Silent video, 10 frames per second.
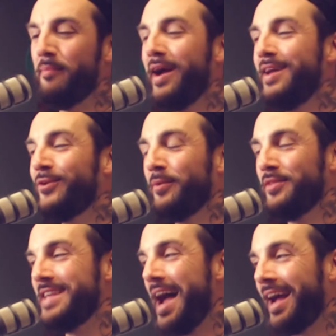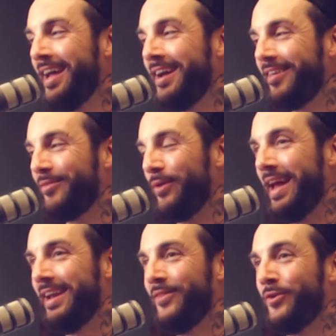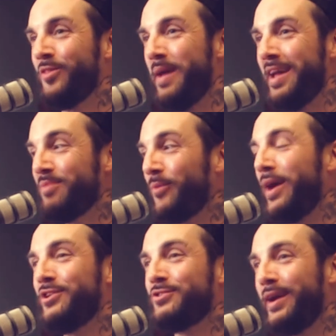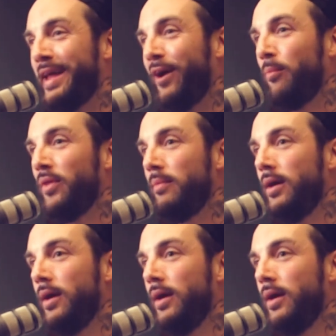but the monkeys are almost attacking us because we're getting in their space, but we're actually trying to help them.